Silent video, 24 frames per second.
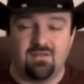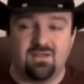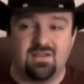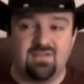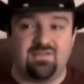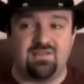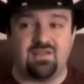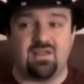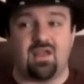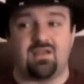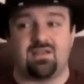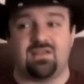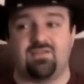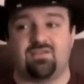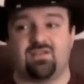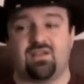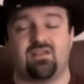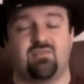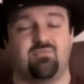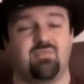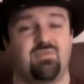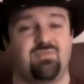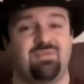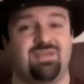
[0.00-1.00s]
is it? I guess
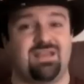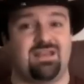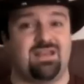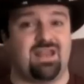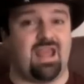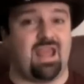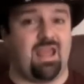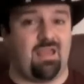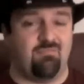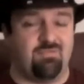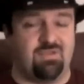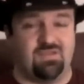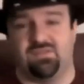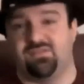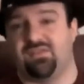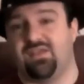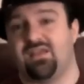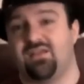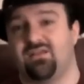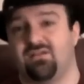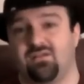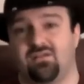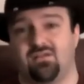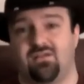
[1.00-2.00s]
I could maybe get an
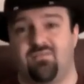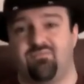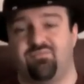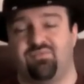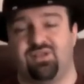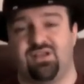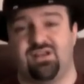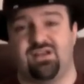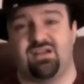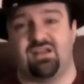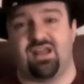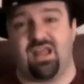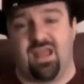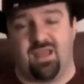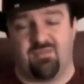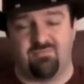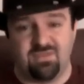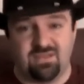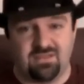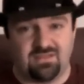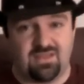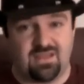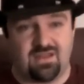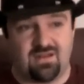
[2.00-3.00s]
emulator and play it on an
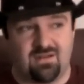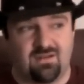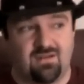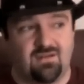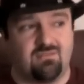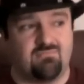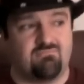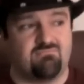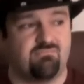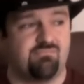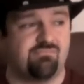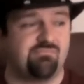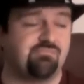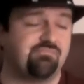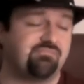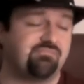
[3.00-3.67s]
emulator.